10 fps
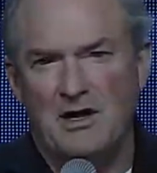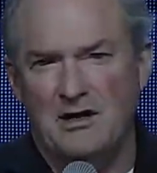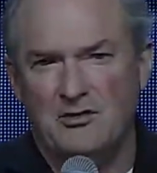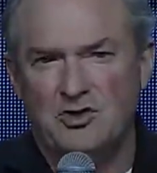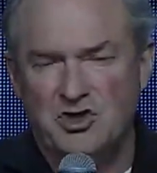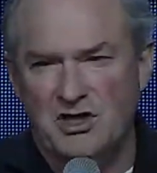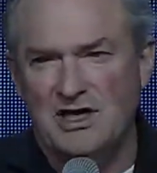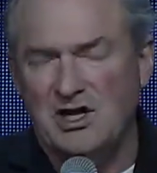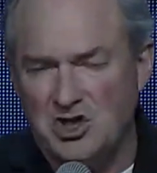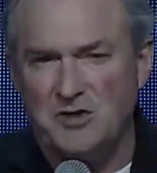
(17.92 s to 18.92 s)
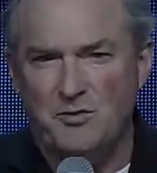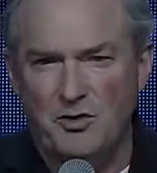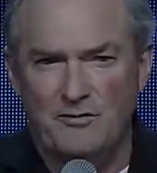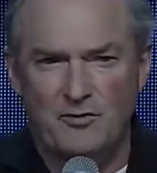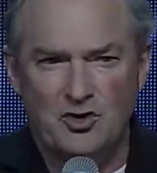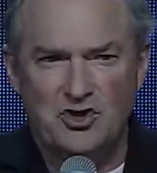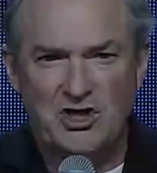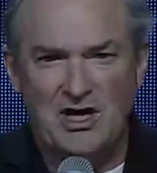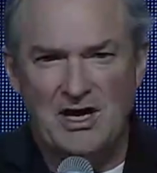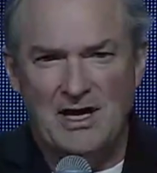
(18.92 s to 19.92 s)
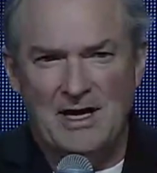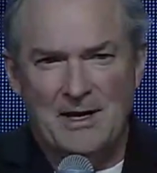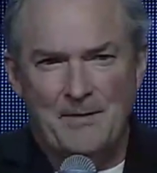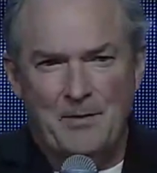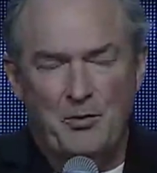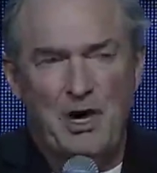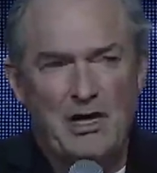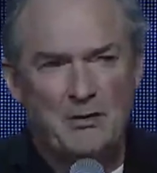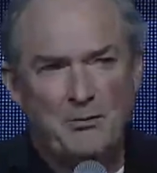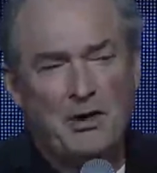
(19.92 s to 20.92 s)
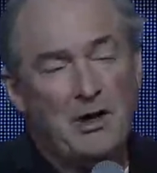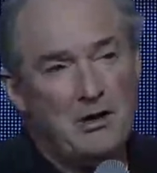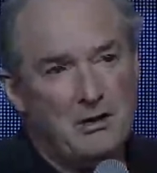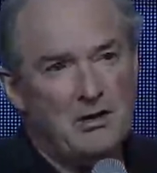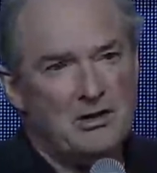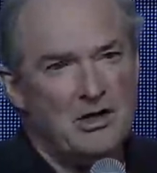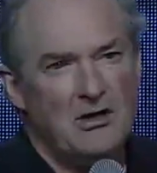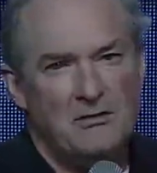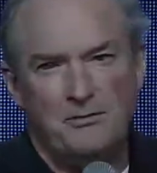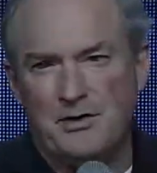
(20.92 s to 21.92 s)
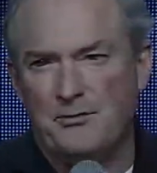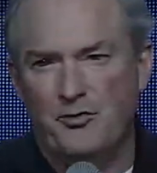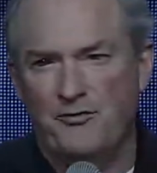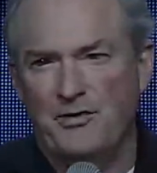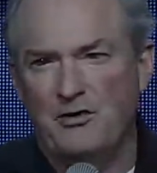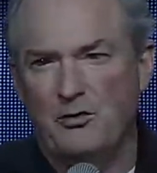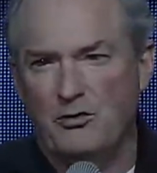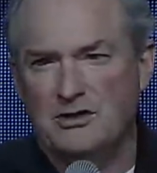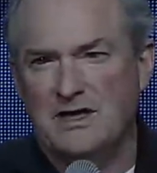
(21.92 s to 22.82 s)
Christian Leadership University. We had a movement called,